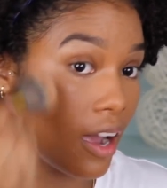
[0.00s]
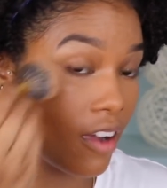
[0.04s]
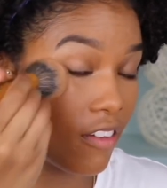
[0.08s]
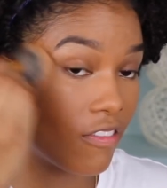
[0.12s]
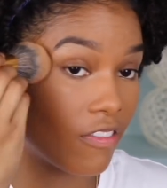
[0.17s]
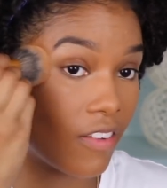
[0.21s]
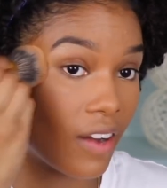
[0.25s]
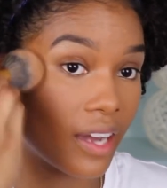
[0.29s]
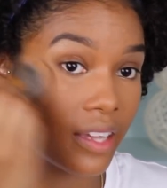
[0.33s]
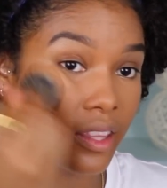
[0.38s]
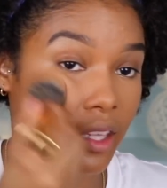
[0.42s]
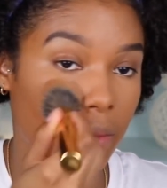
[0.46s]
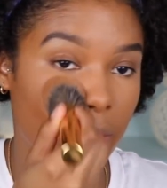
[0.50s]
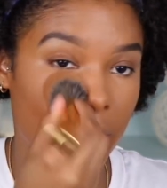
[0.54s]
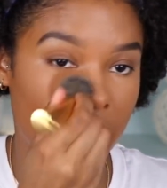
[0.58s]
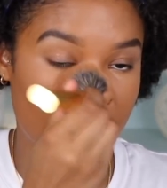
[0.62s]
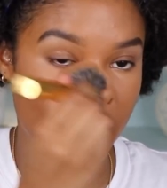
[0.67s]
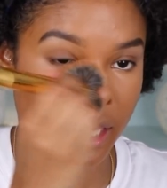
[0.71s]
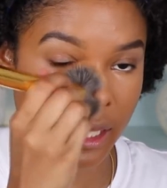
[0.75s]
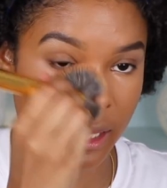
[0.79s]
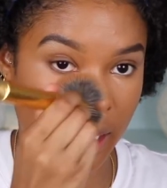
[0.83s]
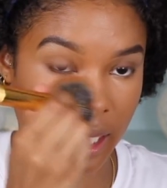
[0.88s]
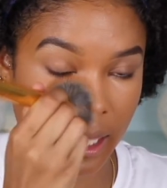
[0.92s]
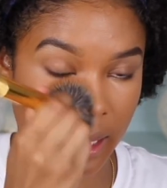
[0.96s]
I find that my
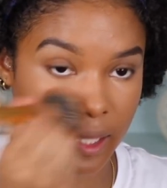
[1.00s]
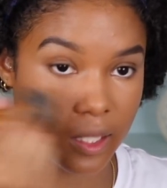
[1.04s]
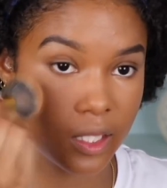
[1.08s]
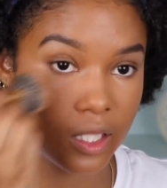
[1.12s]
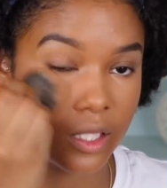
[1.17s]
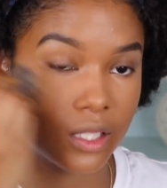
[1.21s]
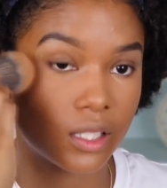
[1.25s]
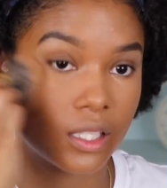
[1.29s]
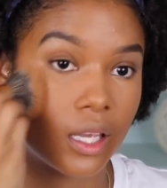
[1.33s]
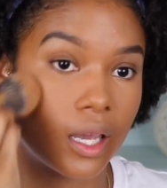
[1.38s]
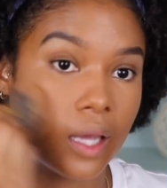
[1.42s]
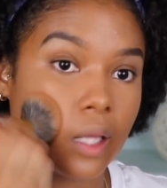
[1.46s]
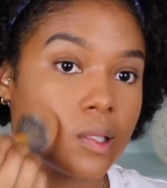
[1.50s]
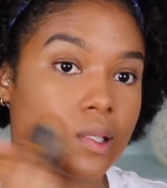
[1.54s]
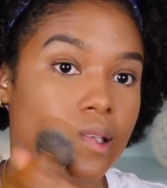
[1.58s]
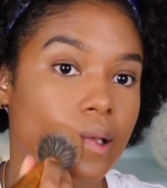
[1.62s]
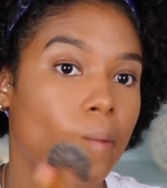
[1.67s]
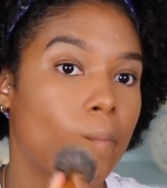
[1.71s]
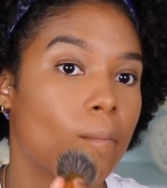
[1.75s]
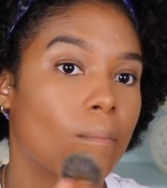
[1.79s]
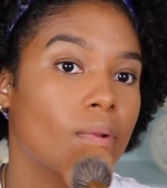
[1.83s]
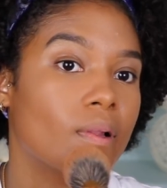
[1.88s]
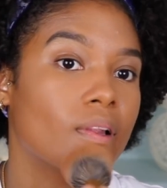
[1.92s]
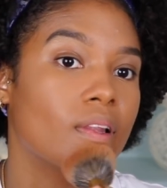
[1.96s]
skin just gets
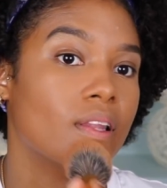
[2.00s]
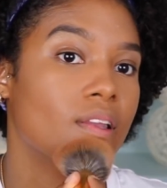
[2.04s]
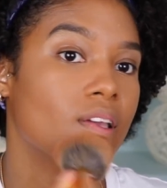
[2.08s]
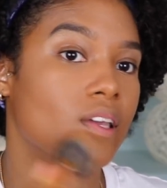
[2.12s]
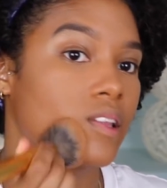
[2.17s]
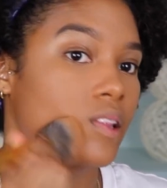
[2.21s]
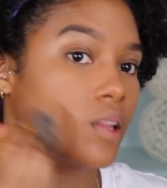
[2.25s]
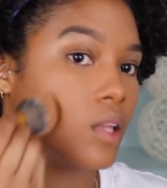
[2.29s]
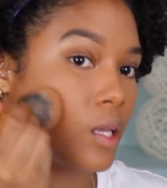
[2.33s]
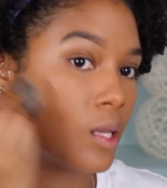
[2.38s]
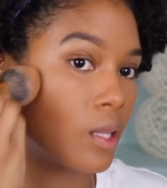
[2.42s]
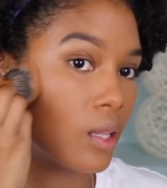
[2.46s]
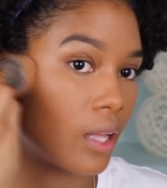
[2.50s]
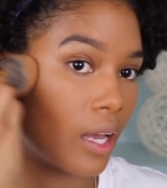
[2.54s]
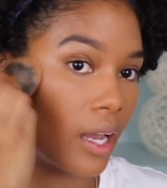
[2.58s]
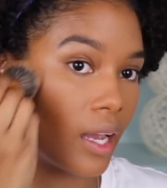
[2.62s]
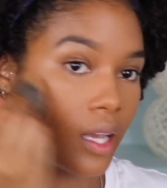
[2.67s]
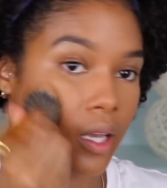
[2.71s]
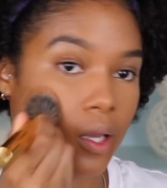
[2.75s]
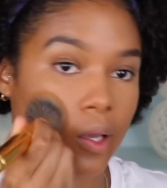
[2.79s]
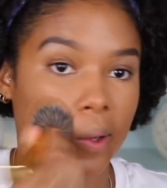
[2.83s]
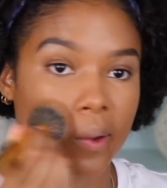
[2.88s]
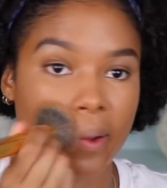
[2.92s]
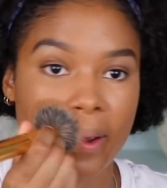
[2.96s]
completely
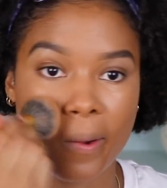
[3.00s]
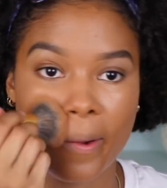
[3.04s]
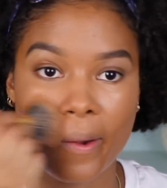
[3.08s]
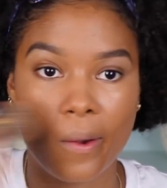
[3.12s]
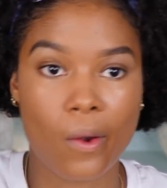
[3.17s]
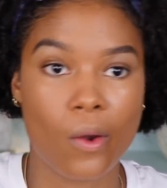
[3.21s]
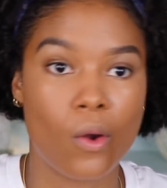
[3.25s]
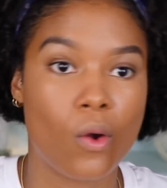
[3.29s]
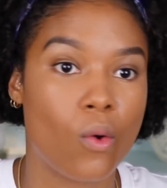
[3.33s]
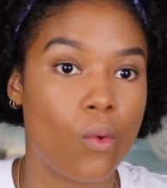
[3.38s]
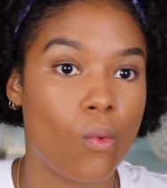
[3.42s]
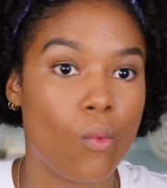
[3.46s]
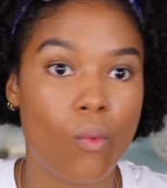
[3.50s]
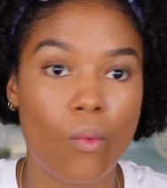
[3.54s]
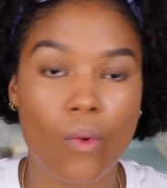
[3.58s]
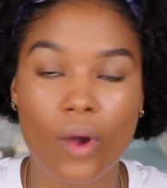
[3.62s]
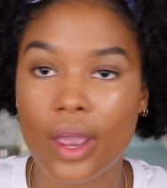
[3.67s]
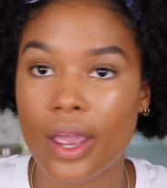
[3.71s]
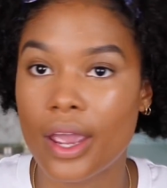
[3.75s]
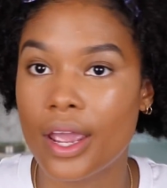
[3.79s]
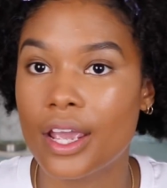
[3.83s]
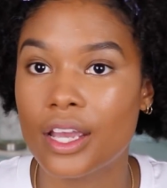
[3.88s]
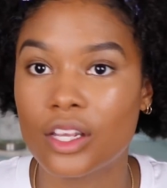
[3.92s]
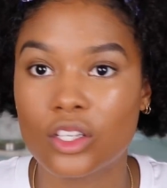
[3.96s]
like
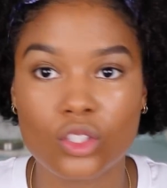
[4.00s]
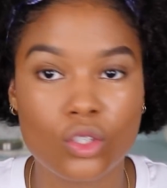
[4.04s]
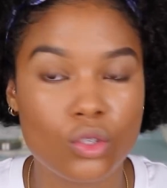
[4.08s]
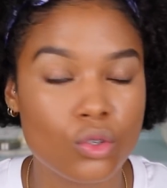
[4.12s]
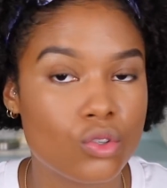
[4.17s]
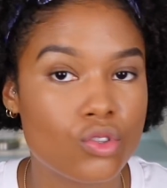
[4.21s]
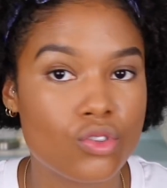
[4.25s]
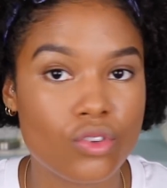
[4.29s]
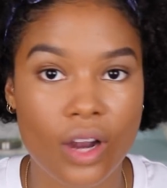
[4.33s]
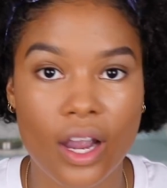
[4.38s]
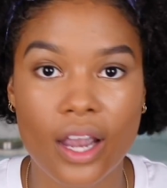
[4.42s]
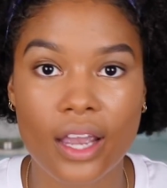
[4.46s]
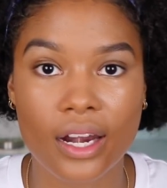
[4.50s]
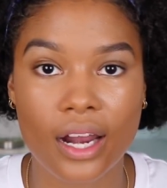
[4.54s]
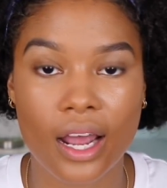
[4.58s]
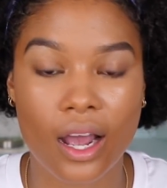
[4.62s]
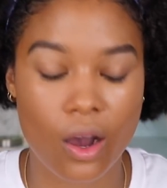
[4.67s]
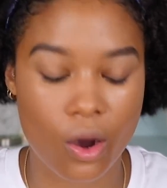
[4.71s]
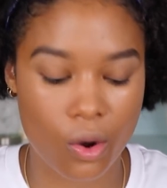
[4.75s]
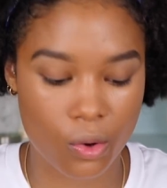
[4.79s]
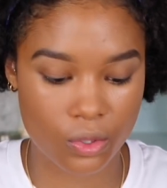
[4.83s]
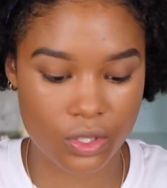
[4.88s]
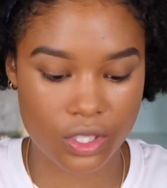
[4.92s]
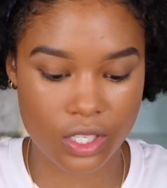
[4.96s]
way too dried
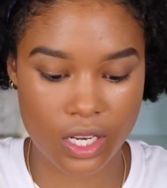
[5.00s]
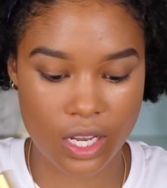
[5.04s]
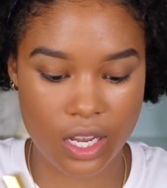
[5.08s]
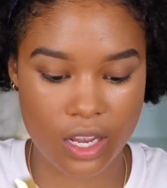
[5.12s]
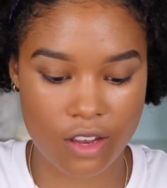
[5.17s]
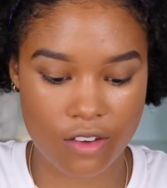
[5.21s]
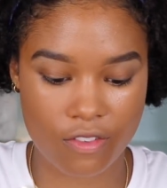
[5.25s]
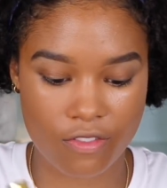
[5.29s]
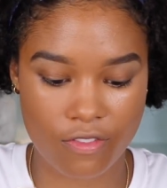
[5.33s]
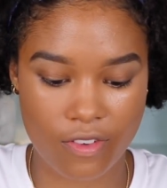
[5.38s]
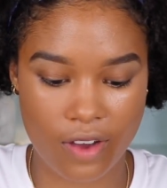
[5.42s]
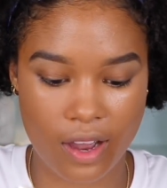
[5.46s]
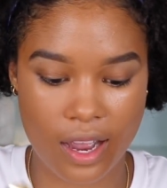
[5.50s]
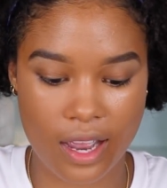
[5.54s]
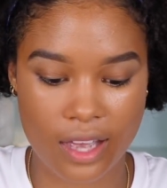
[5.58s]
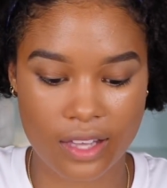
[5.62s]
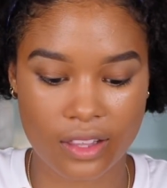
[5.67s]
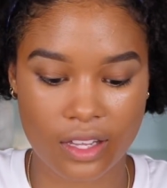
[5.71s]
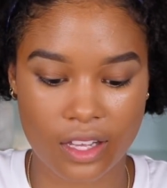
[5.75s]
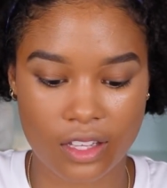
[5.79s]
out if I